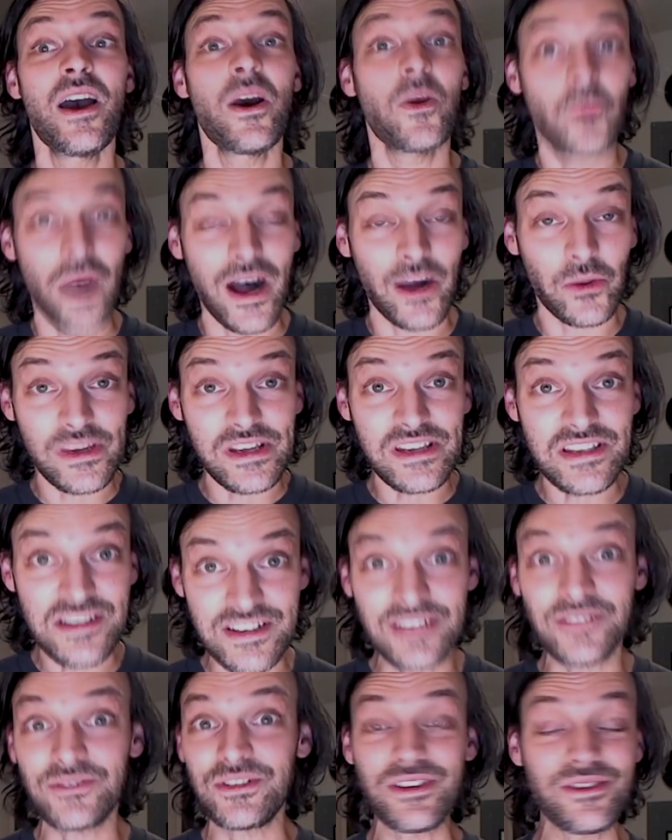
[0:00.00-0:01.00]
While we
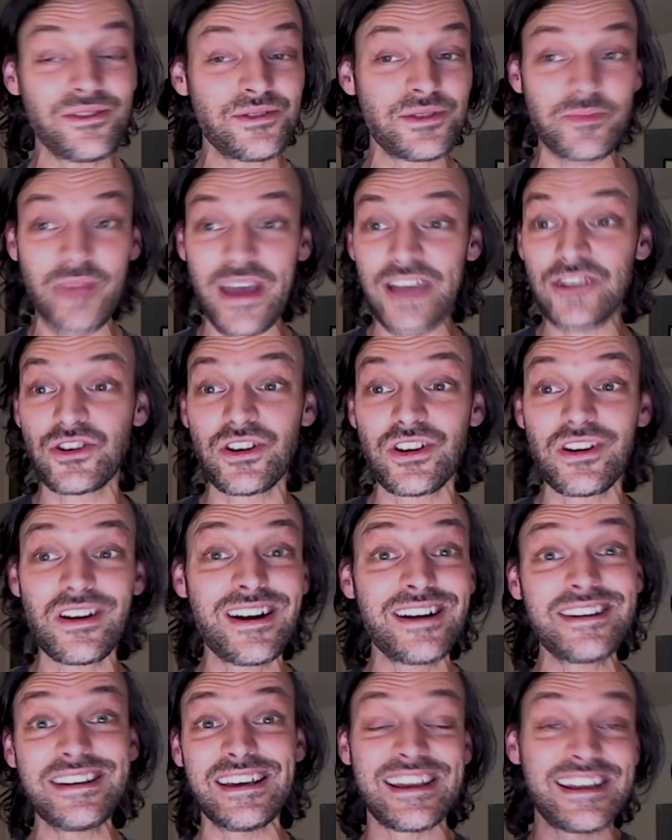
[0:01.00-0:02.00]
still use
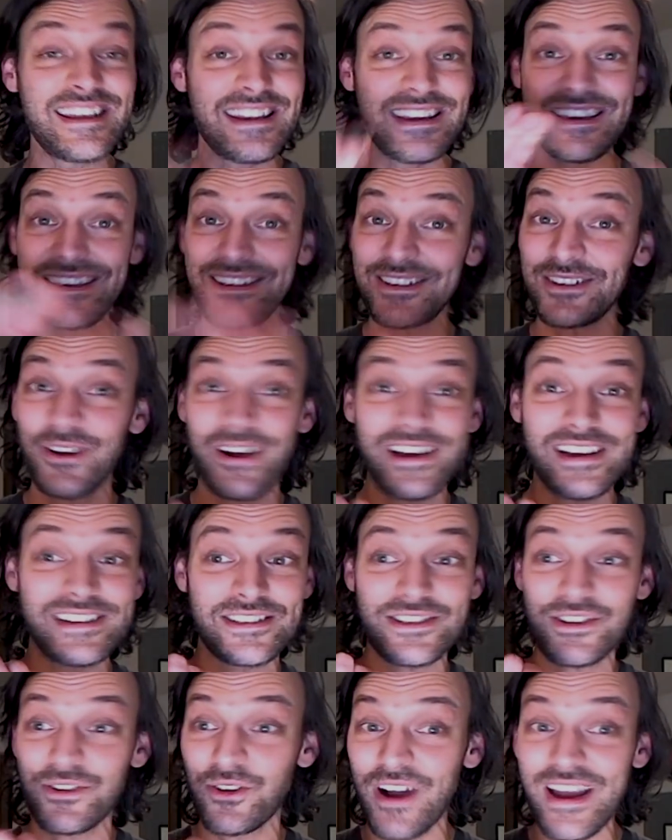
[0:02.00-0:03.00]
Patreon and it integrates
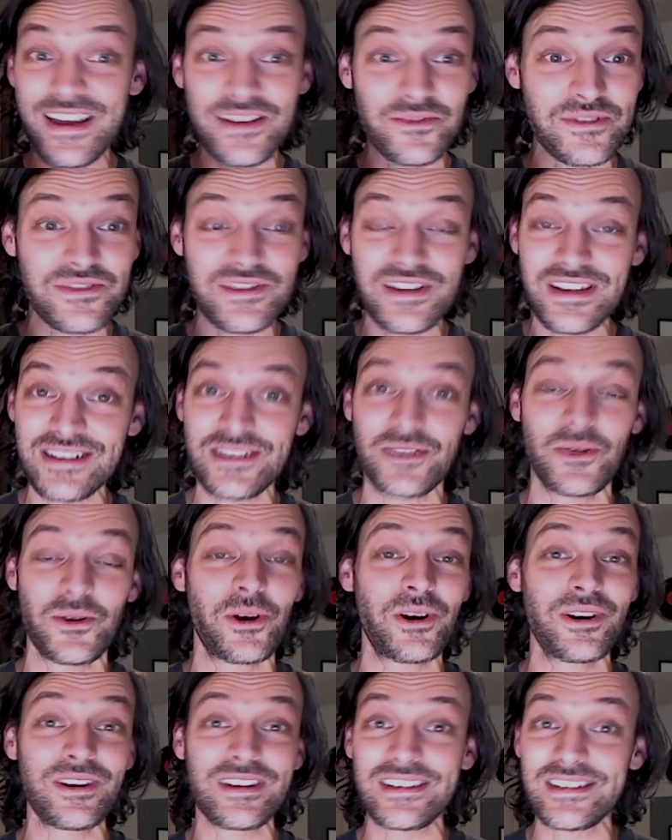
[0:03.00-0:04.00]
great with
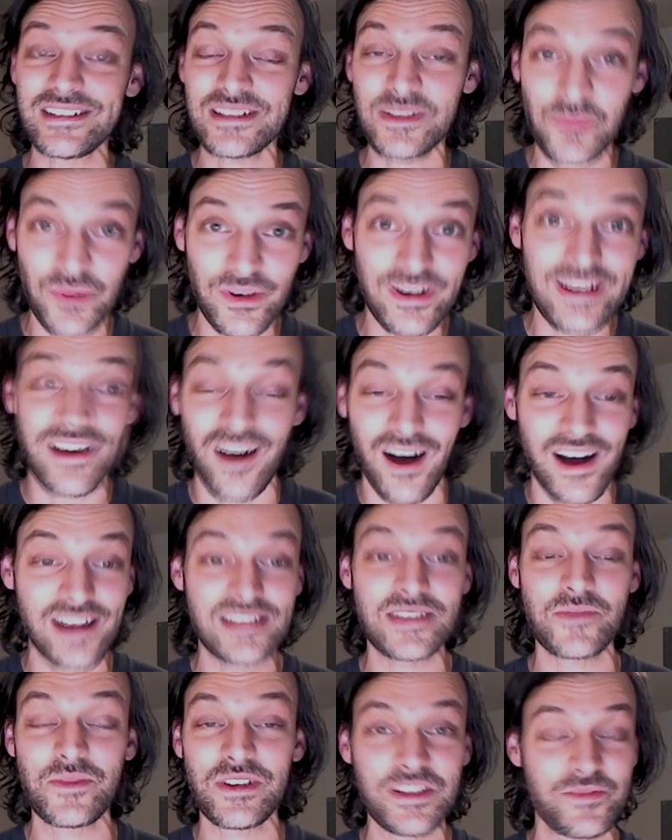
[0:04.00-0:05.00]
Discord and it's a pretty
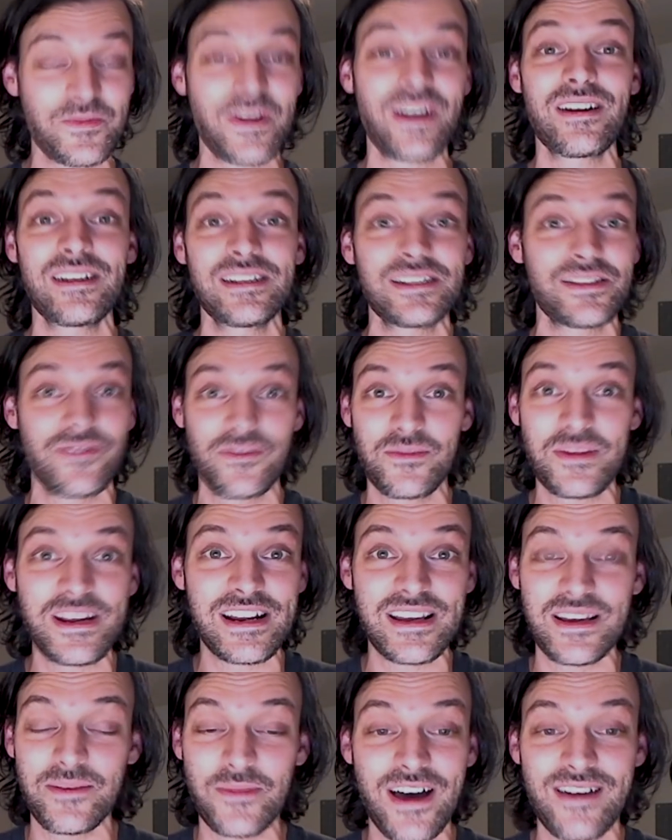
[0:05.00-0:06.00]
awesome experience for
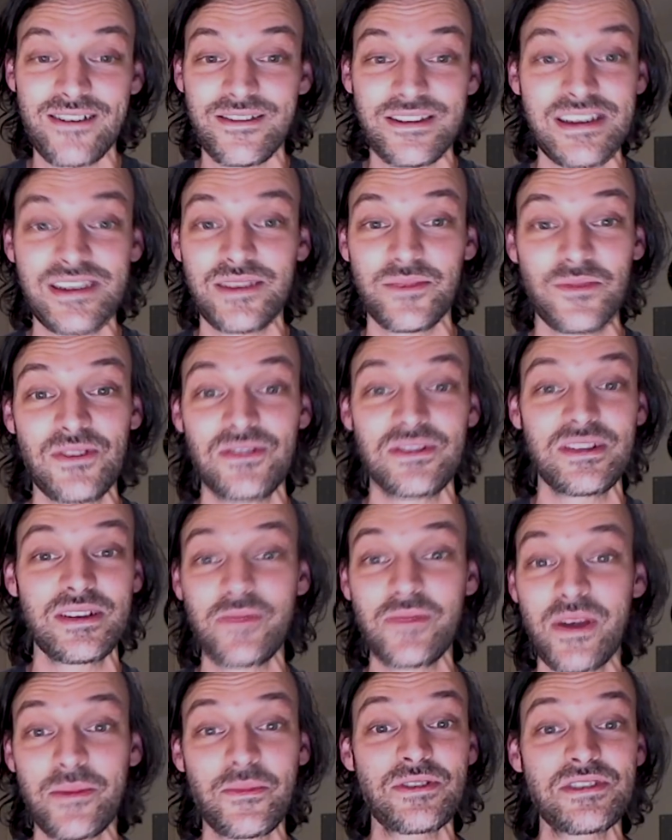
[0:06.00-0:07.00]
Media Monarchy community
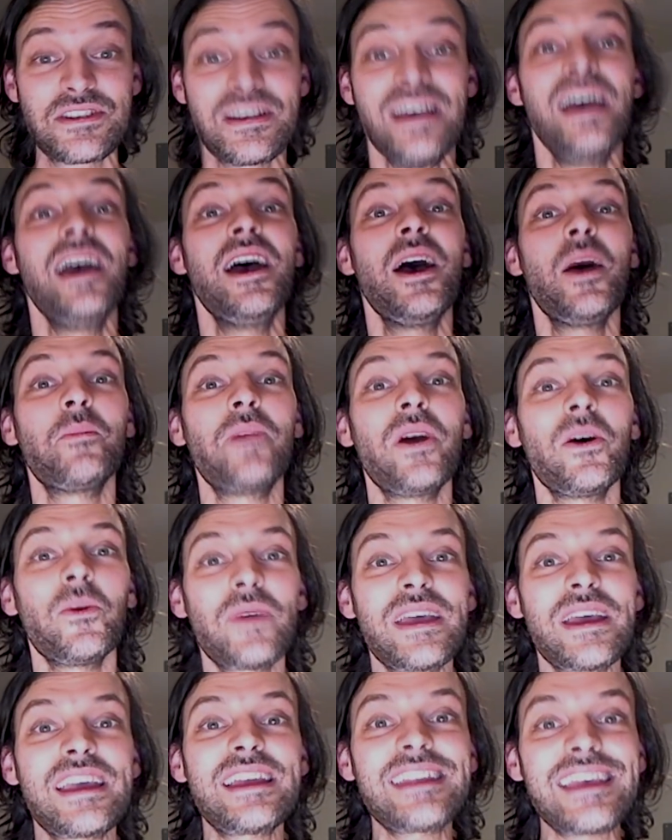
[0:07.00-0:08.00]
members, but
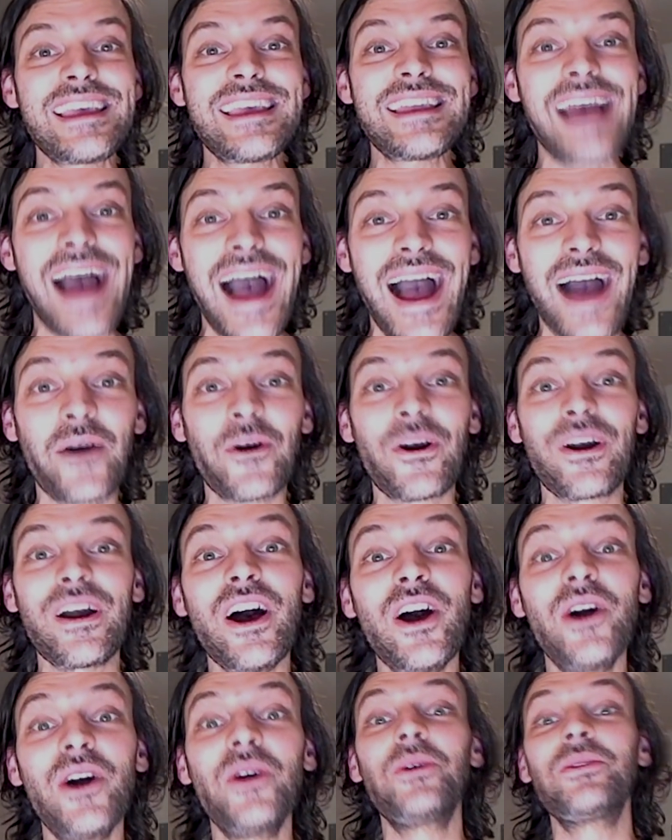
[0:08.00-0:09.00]
we need our
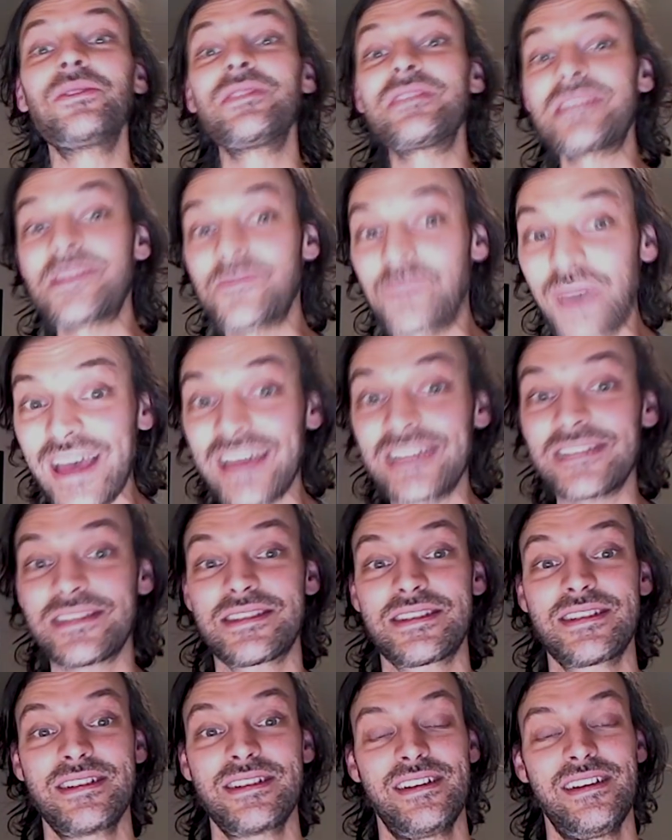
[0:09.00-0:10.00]
own
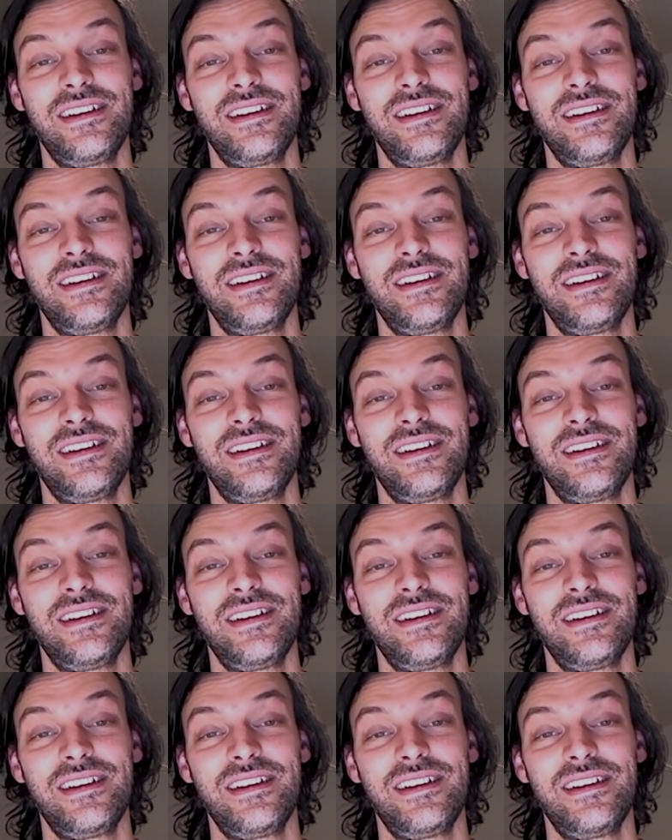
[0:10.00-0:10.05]
space.